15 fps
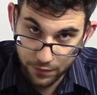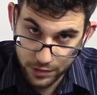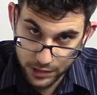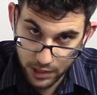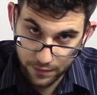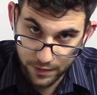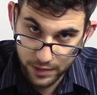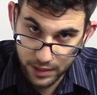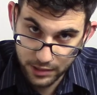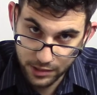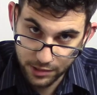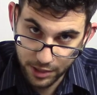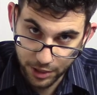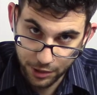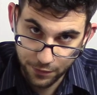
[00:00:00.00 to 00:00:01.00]
First off, I'd like to
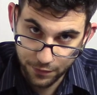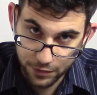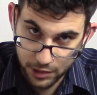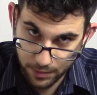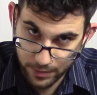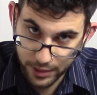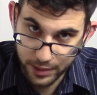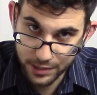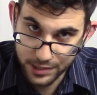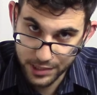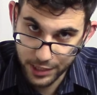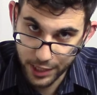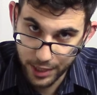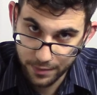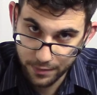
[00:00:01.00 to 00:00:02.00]
thank you for coming in
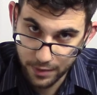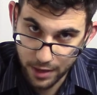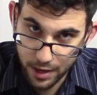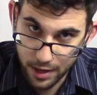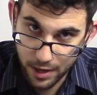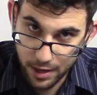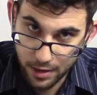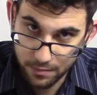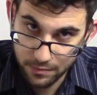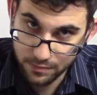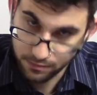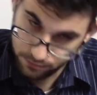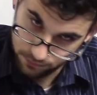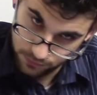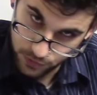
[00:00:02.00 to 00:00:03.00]
today.
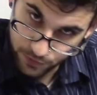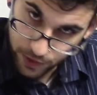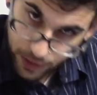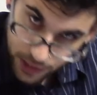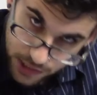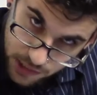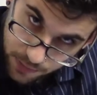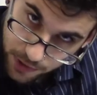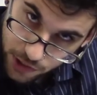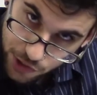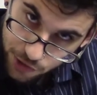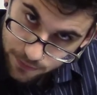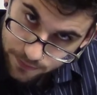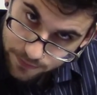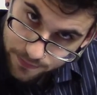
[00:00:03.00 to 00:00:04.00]
It's very nice to meet
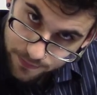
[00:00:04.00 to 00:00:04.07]
you. Oh,